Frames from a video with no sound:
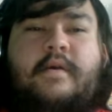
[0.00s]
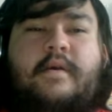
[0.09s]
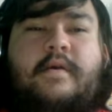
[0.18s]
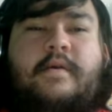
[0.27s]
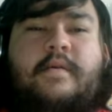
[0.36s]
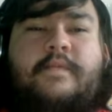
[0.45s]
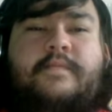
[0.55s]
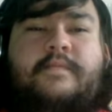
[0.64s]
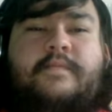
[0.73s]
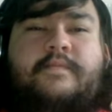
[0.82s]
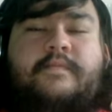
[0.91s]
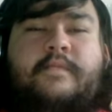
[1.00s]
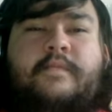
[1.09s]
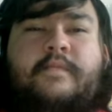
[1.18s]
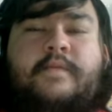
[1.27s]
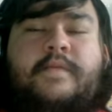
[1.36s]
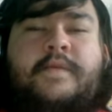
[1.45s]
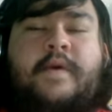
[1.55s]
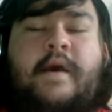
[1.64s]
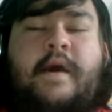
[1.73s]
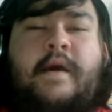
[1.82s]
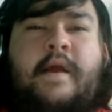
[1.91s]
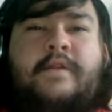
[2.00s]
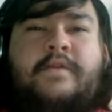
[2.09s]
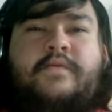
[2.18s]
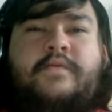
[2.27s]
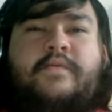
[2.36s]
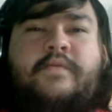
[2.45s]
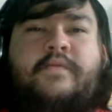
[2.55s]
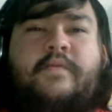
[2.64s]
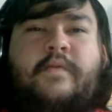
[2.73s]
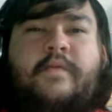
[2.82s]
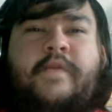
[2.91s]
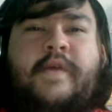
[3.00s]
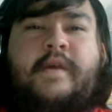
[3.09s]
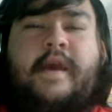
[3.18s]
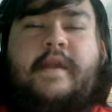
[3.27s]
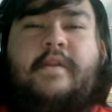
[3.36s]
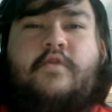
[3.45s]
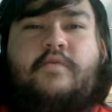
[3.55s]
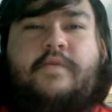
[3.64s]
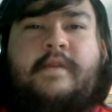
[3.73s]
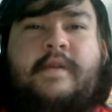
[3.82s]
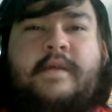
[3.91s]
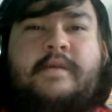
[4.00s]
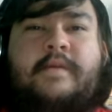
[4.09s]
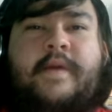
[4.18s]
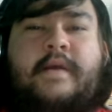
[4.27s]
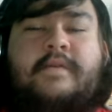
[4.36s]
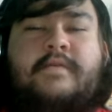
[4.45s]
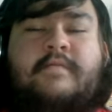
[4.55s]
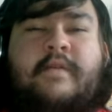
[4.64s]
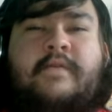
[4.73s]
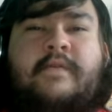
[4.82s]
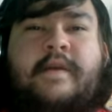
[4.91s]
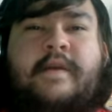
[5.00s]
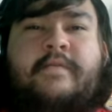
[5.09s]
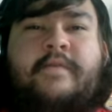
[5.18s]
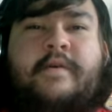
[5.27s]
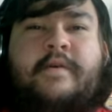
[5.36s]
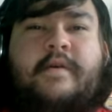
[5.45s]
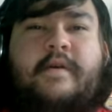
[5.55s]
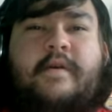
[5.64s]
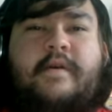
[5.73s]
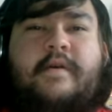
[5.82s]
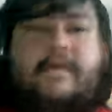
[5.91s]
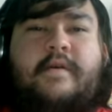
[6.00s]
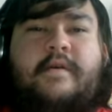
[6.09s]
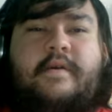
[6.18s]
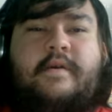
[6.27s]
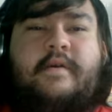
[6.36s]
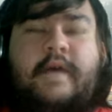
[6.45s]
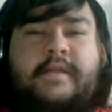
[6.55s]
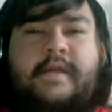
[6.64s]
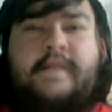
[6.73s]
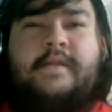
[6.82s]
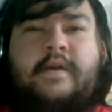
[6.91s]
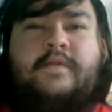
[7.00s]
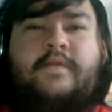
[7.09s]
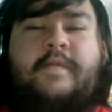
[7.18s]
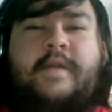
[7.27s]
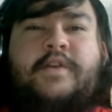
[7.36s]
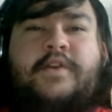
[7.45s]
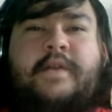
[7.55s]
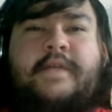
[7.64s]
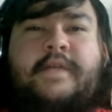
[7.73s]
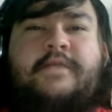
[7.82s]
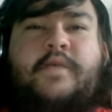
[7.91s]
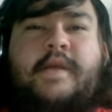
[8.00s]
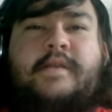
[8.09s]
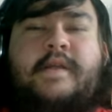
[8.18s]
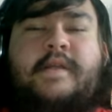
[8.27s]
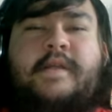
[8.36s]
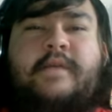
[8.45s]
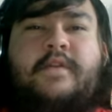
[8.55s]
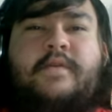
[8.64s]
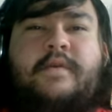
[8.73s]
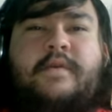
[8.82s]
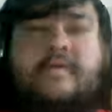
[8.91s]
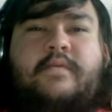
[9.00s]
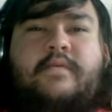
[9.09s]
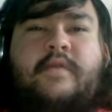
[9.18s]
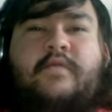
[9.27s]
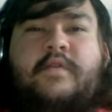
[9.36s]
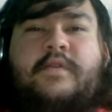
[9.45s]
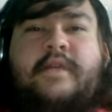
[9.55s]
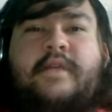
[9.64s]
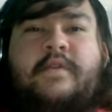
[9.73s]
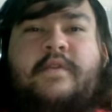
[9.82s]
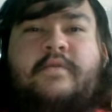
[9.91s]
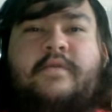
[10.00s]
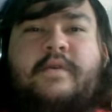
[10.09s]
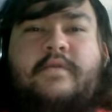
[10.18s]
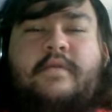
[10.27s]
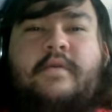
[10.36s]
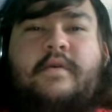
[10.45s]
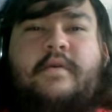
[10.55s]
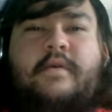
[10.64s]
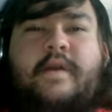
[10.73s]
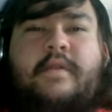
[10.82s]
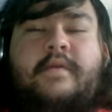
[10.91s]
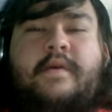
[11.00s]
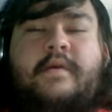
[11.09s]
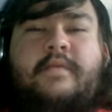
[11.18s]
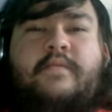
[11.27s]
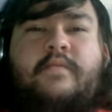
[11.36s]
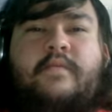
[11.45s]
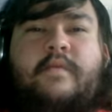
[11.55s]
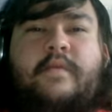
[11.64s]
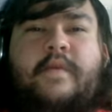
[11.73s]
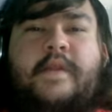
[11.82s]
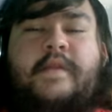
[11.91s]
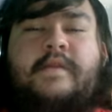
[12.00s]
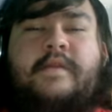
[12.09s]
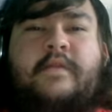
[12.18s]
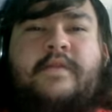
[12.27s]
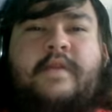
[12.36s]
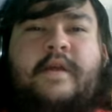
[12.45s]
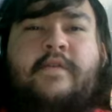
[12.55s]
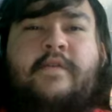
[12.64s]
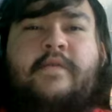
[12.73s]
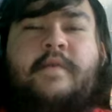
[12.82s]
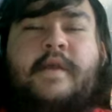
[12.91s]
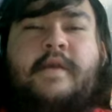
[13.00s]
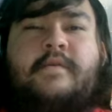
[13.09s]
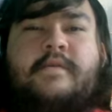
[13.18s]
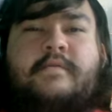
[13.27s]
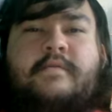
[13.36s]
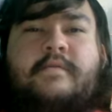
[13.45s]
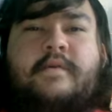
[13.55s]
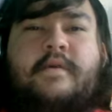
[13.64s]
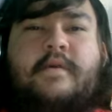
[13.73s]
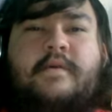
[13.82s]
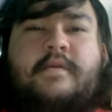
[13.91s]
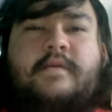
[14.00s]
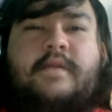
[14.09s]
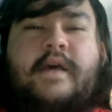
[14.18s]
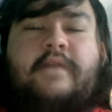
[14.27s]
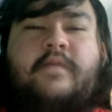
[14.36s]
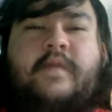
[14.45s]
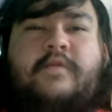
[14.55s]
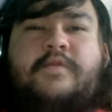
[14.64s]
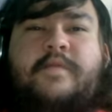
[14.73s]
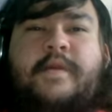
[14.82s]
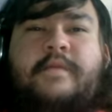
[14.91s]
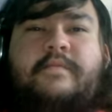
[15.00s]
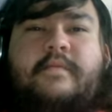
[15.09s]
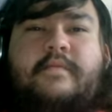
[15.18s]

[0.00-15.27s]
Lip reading: Uh, so I do think and hope that leagues come back sooner rather than later, but as we've been mentioning the last few weeks, they just have to do it whenever it's safe to do so. And I think this obviously the health of the players and staff and whatever should be